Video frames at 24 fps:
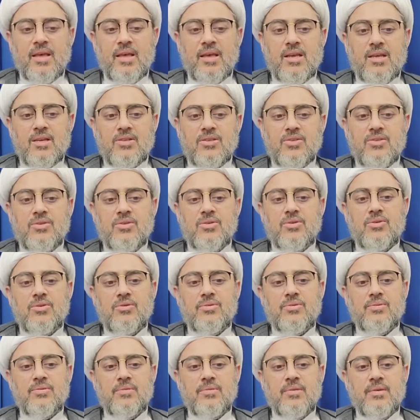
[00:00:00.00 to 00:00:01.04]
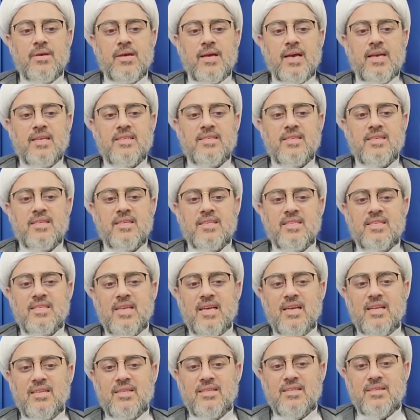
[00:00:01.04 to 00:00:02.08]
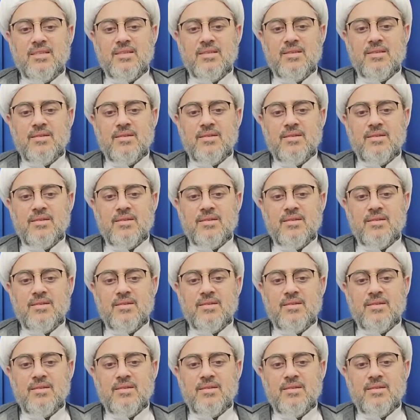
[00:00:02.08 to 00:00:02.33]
So, as a result,